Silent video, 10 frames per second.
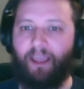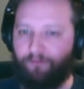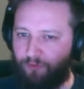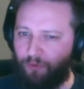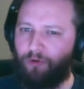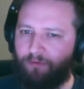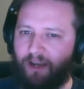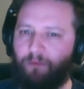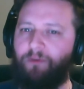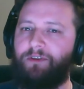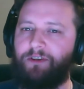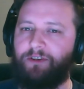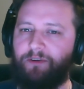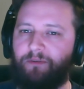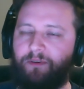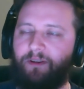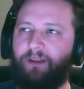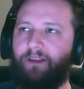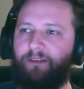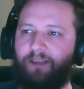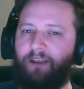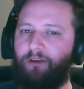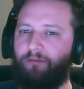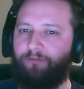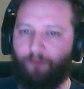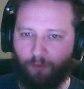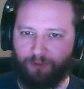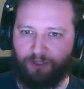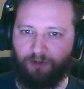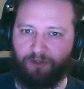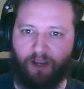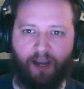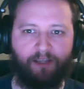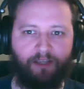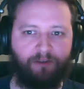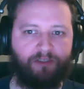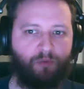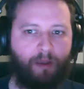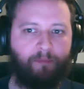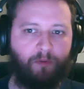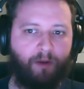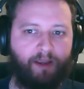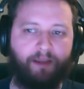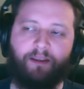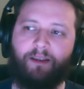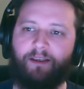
if Google really wanted to, they could force you to either use the web UI,